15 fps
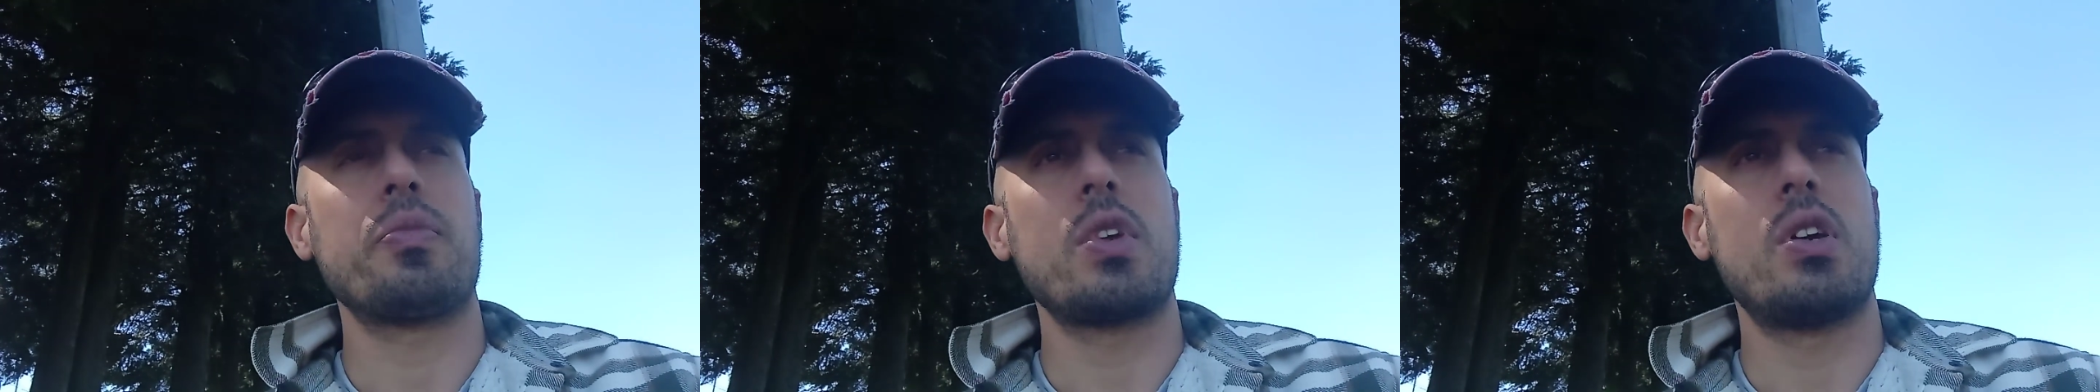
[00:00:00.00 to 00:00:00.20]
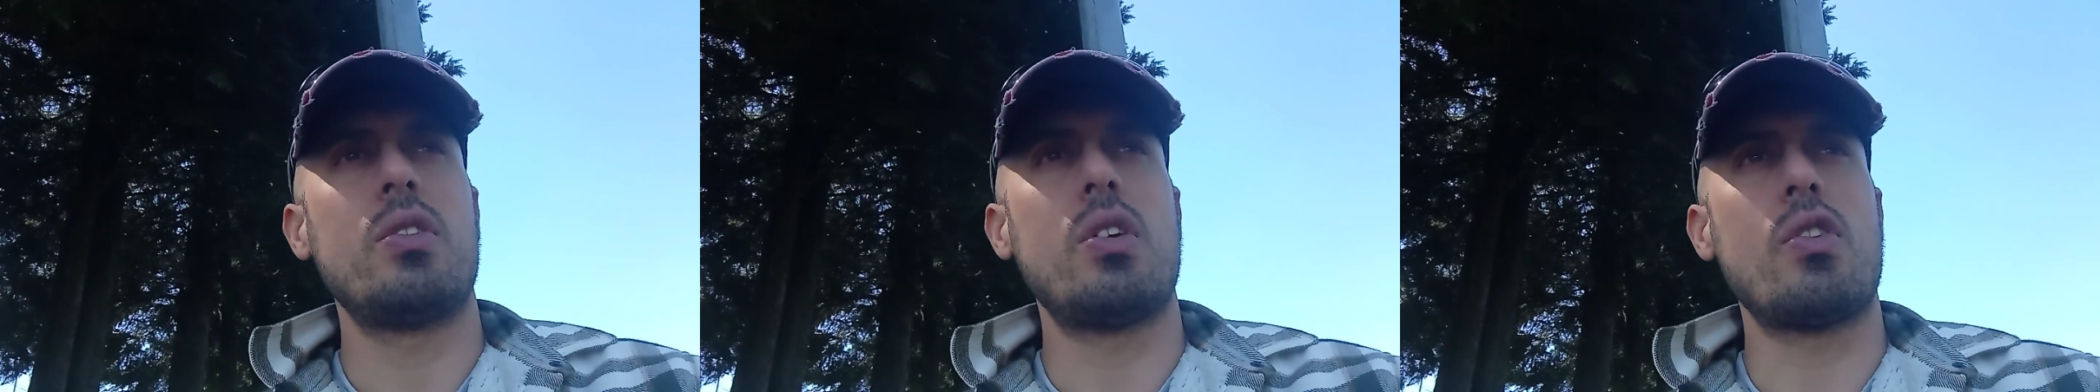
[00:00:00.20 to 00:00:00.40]

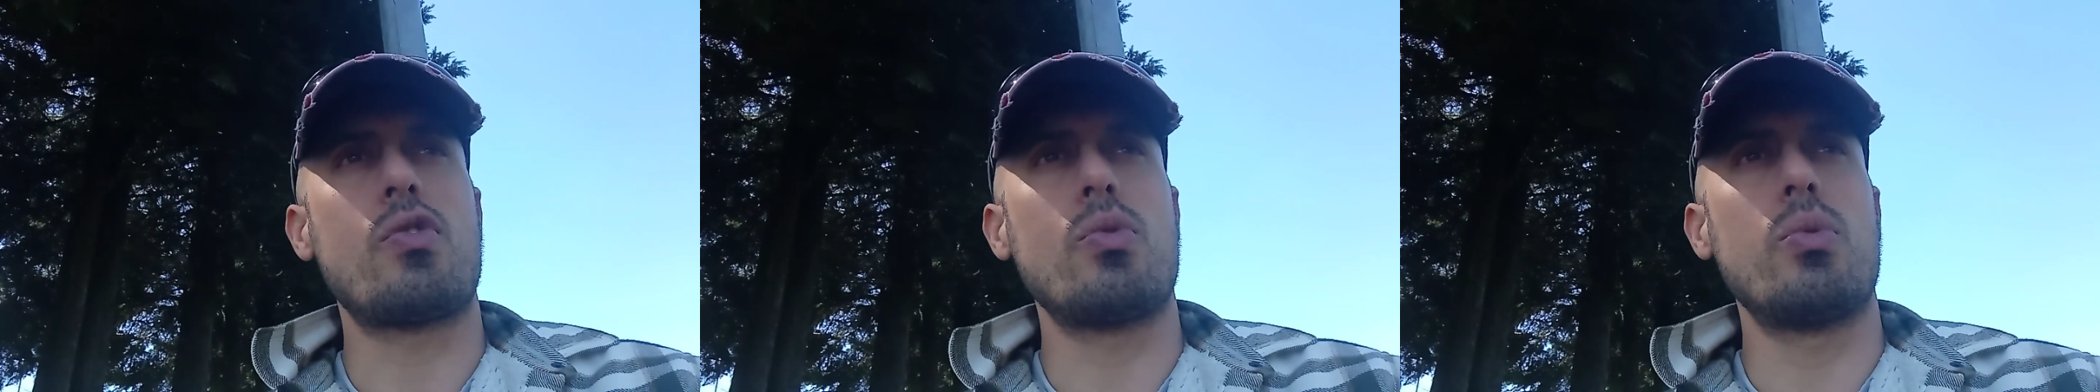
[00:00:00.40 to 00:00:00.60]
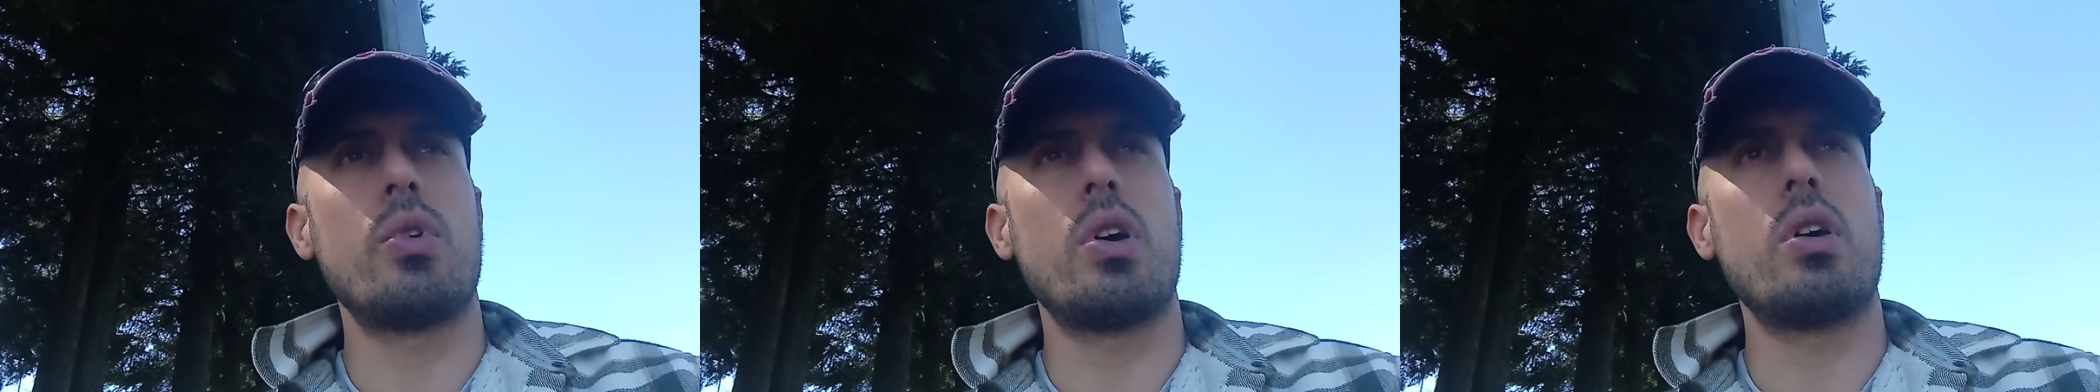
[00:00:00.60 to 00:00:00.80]
de
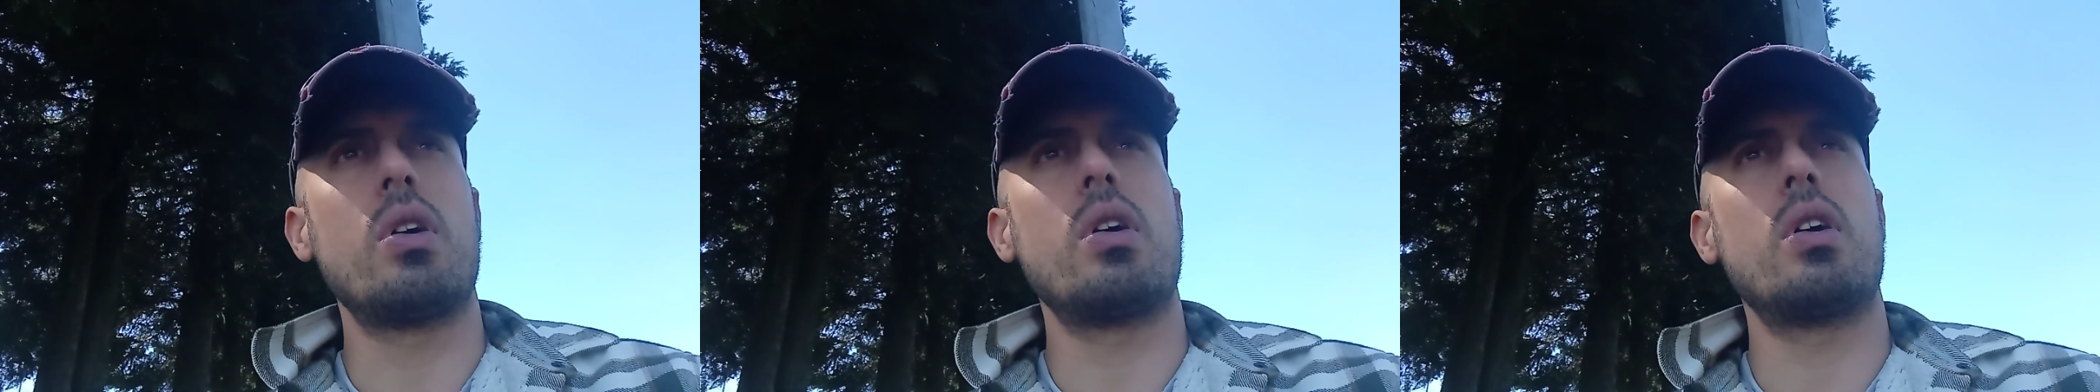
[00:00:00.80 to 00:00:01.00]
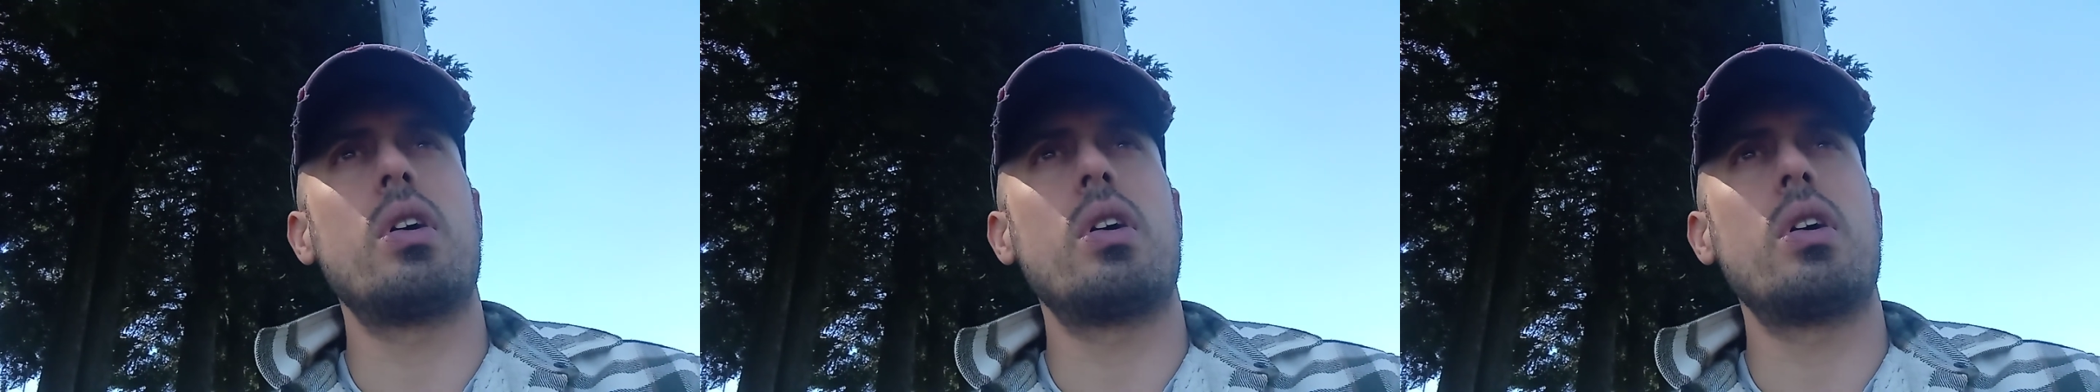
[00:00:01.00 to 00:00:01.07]
jure